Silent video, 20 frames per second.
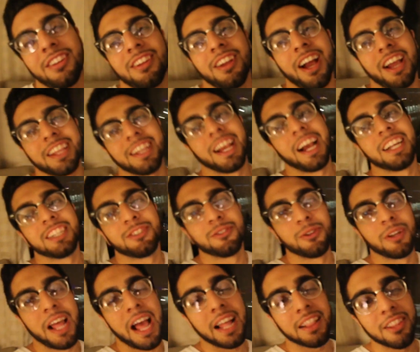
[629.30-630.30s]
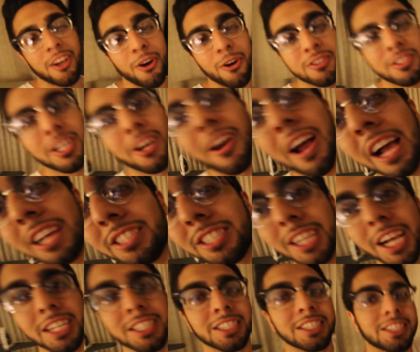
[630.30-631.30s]
How you guys doing? At the hotel, as you
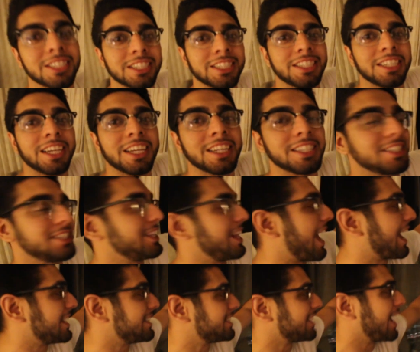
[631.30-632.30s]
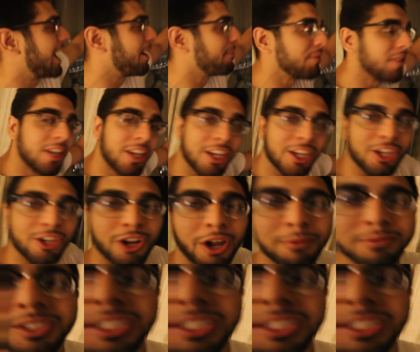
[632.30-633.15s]
guys can see, it is nighttime. You know what I'm